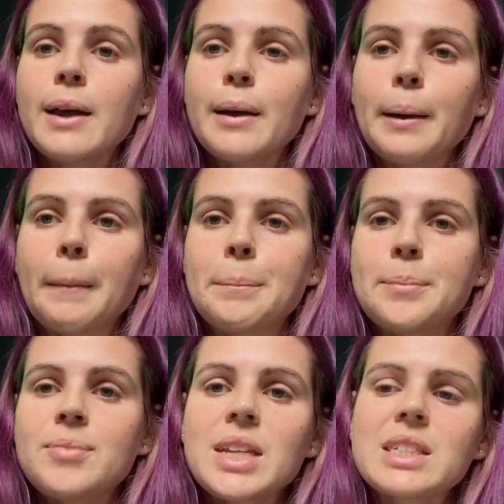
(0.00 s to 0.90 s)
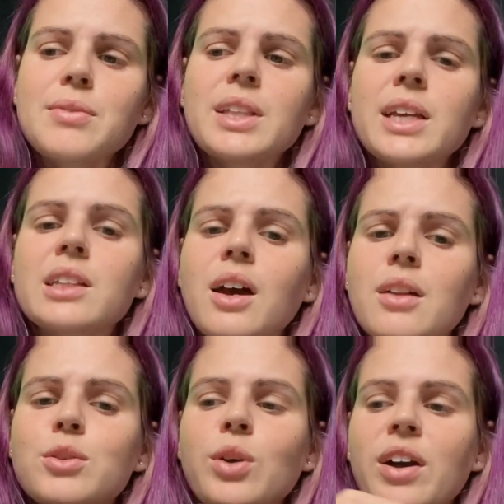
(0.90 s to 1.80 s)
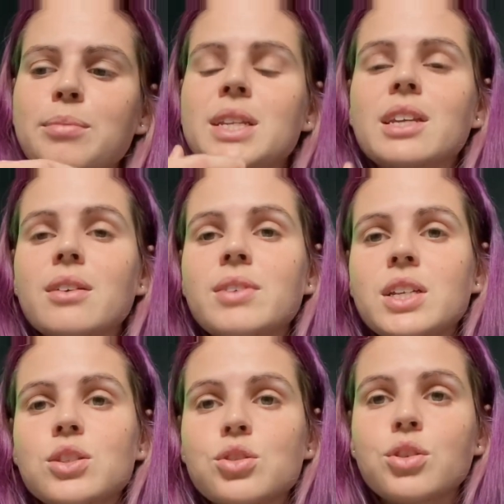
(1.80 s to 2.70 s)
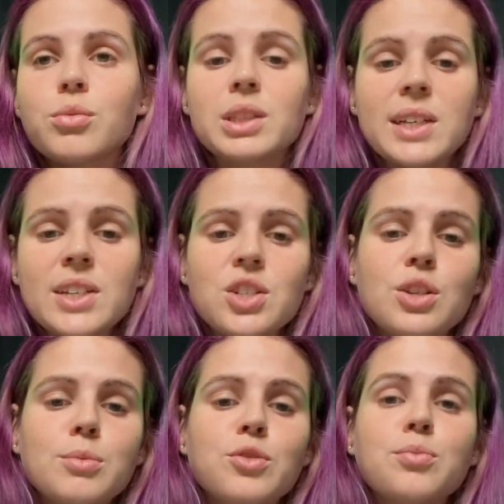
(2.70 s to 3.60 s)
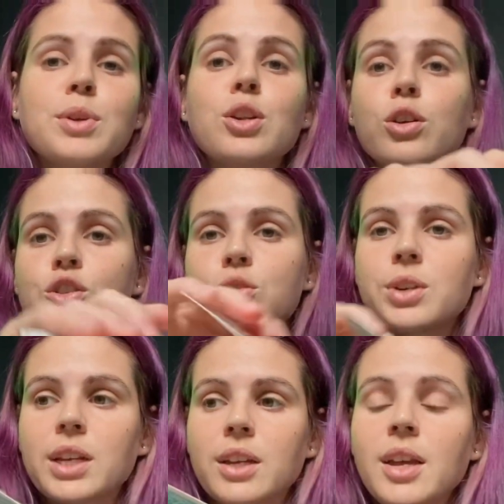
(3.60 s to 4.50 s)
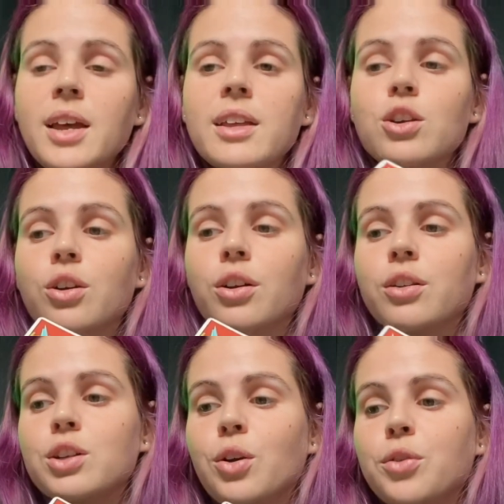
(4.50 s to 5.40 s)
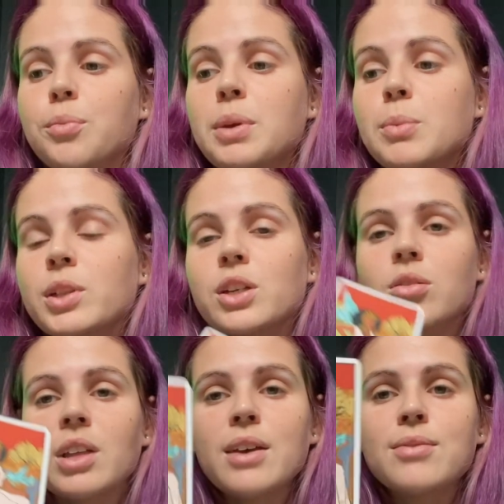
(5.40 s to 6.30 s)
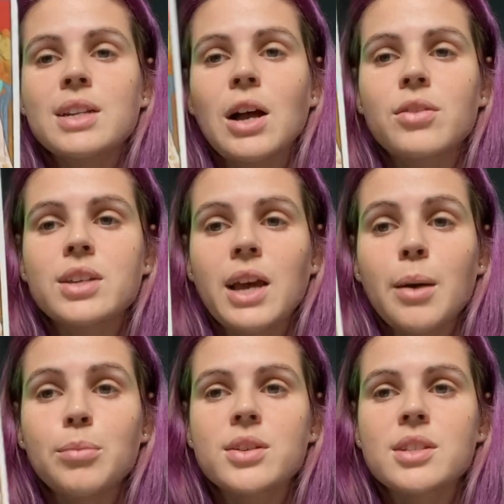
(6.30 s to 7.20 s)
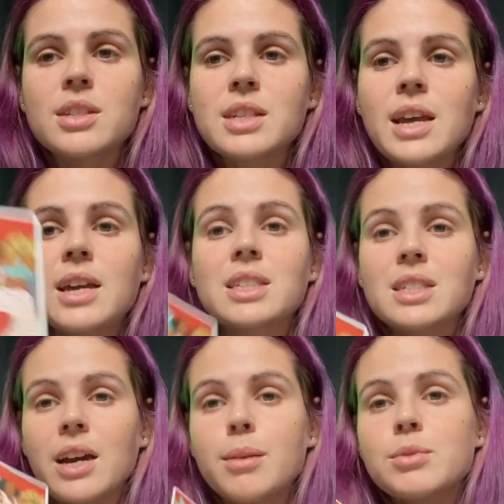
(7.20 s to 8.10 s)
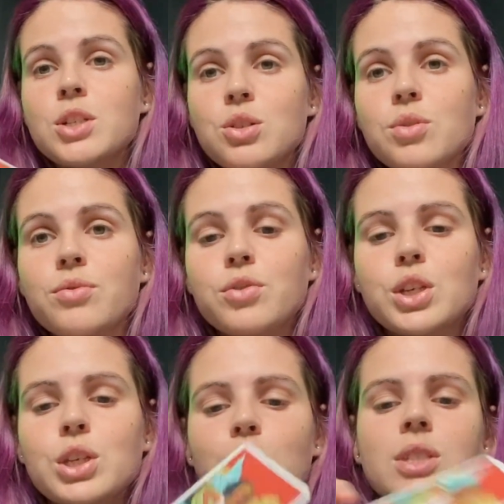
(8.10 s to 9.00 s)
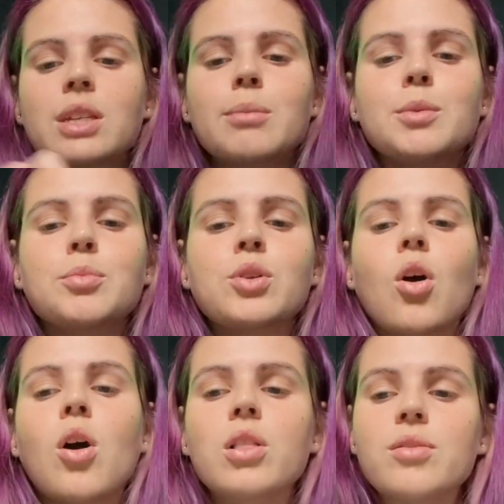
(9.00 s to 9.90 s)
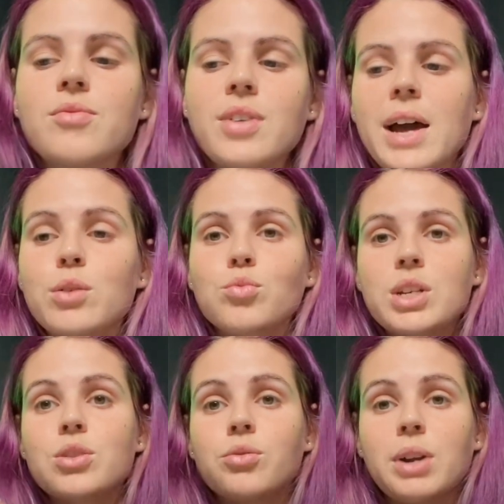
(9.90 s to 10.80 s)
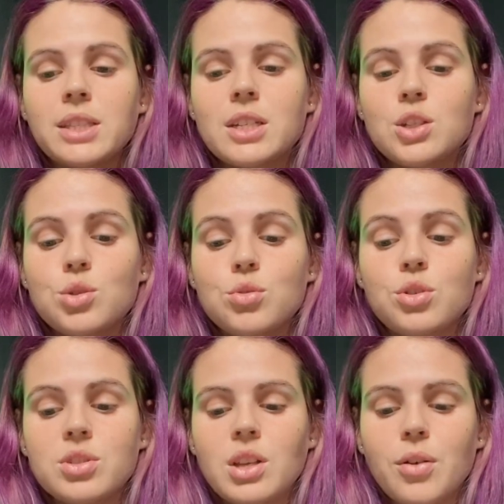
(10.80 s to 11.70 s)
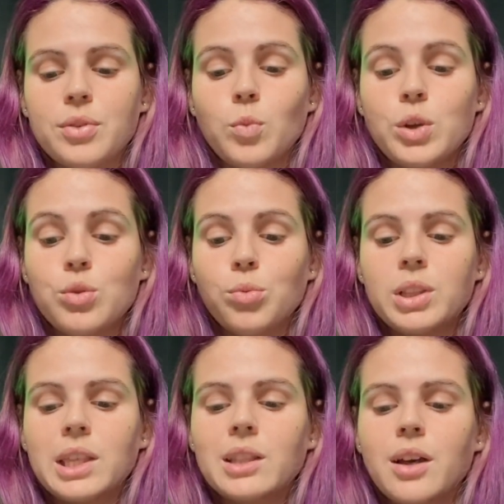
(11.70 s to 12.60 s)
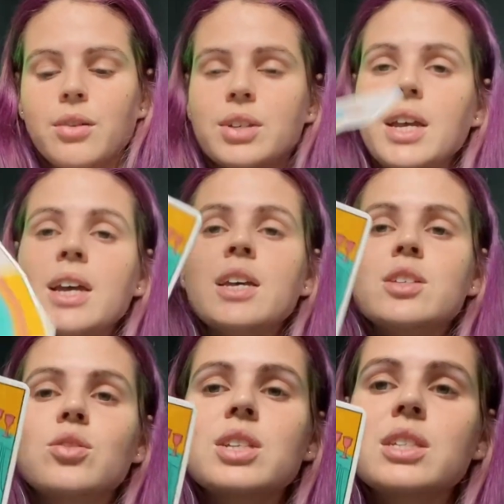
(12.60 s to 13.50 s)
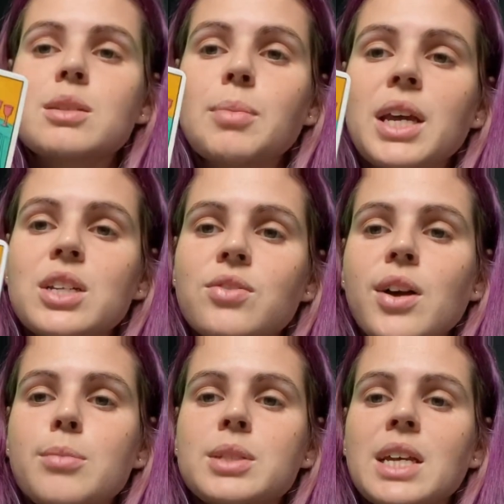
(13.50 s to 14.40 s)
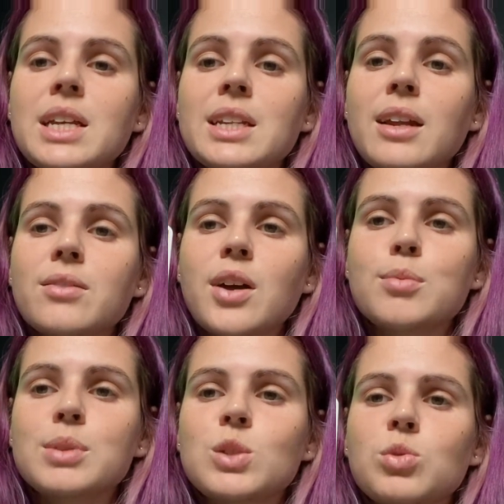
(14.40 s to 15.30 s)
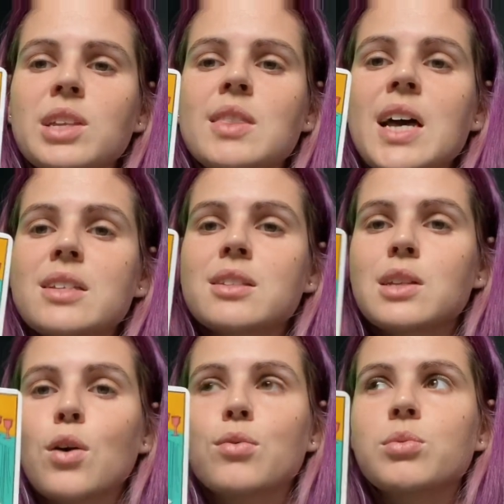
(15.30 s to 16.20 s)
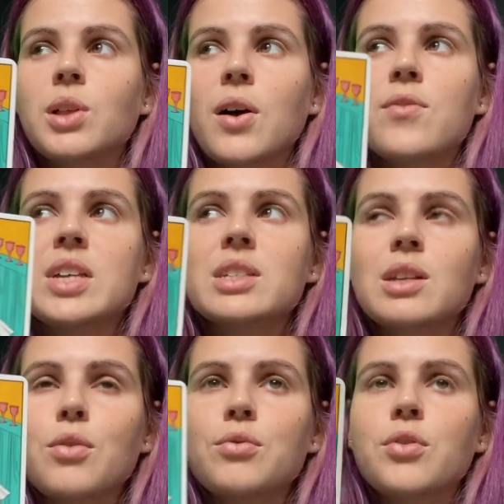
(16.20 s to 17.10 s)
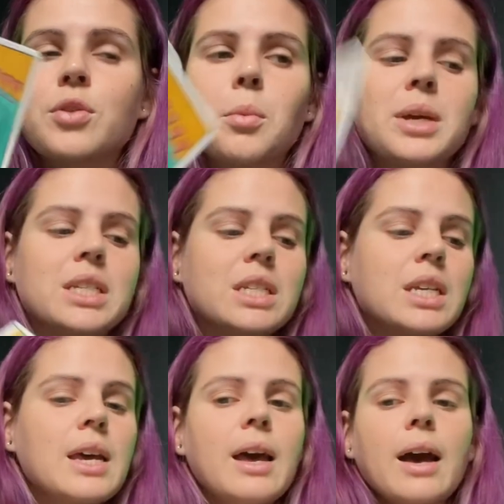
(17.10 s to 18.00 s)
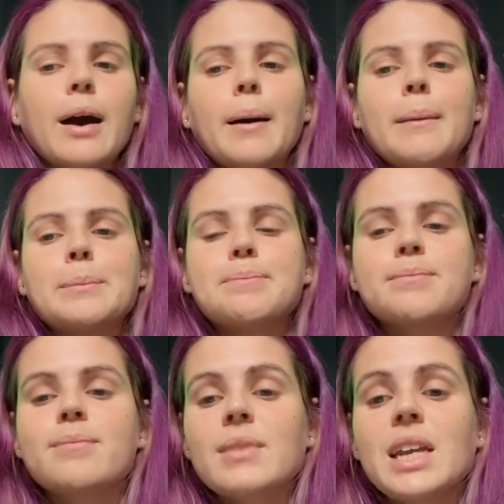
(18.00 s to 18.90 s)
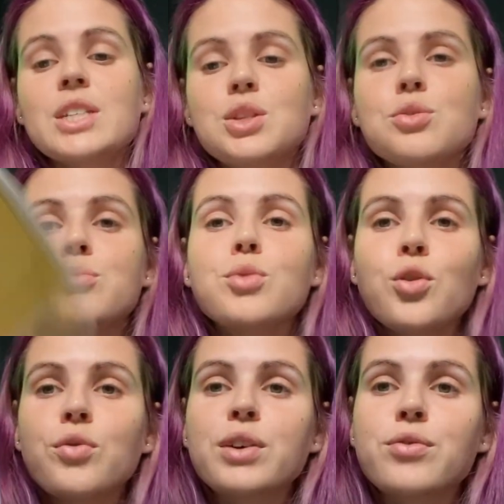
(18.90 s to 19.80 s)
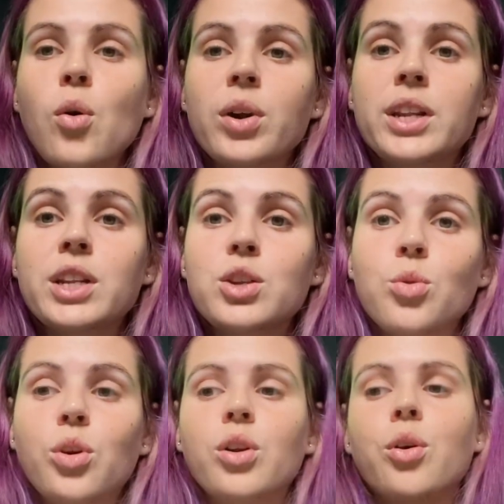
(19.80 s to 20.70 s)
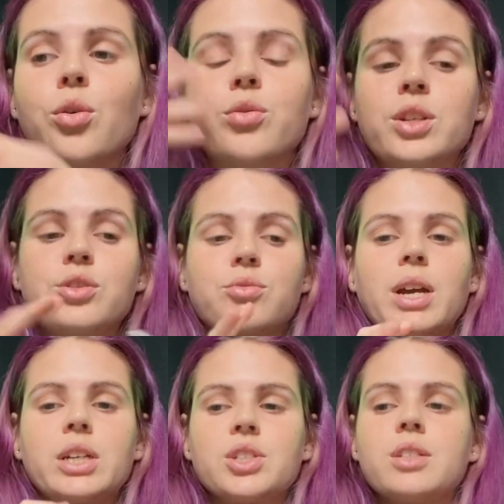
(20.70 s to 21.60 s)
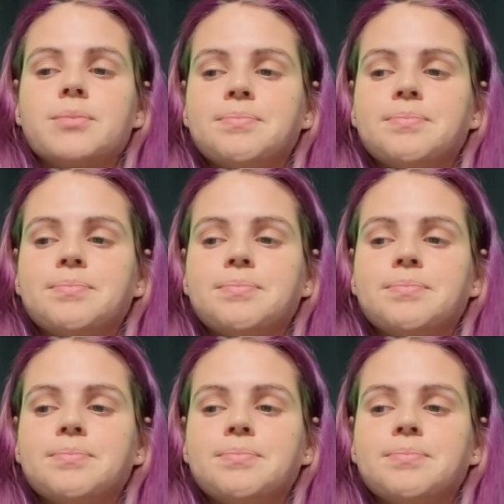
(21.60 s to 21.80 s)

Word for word: Because um, I feel like a lot of you have been giving to your relationships, you've been nurturing your, you know, the people in your life. And now the Empress is saying it's time to do it for you. It's time to put all of that and redirect it to yourself and what you really love. So this Page of Cups and Nine of Cups is really that self-love, that self-fulfillment, um, and you moving forward in your own direction.